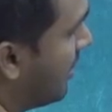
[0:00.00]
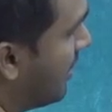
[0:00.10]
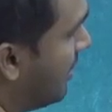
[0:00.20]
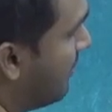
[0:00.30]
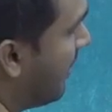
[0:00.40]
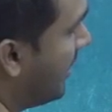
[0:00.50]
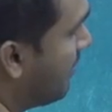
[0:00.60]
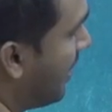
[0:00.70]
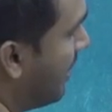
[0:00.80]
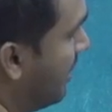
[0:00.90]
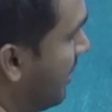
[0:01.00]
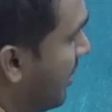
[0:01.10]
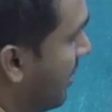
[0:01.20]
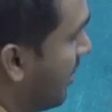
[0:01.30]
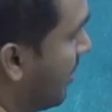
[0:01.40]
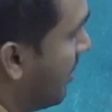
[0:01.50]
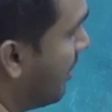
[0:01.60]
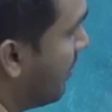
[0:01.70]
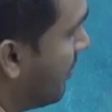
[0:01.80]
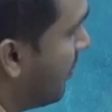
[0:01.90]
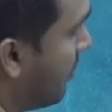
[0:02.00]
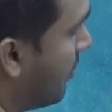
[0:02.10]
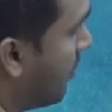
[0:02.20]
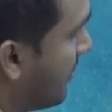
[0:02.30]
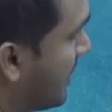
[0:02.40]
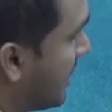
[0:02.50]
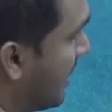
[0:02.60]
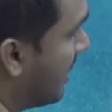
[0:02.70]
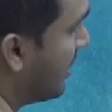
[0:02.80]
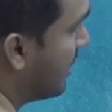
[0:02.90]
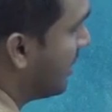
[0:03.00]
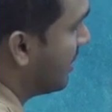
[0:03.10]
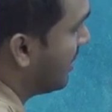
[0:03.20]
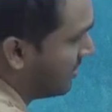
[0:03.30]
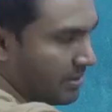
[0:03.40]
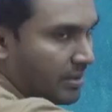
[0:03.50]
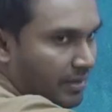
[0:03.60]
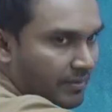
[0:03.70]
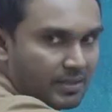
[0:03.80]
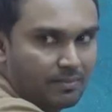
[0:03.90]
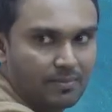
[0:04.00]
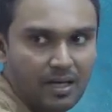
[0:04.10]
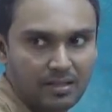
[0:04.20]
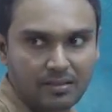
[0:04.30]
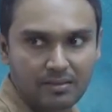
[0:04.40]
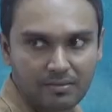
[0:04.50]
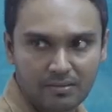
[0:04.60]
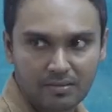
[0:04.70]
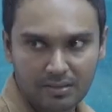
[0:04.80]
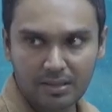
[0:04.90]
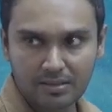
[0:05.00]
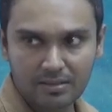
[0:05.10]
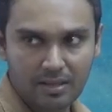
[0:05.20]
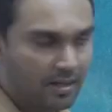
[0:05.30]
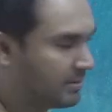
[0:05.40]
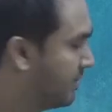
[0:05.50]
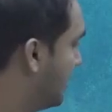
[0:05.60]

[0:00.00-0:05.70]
divided by 4/3. There were some other things as well.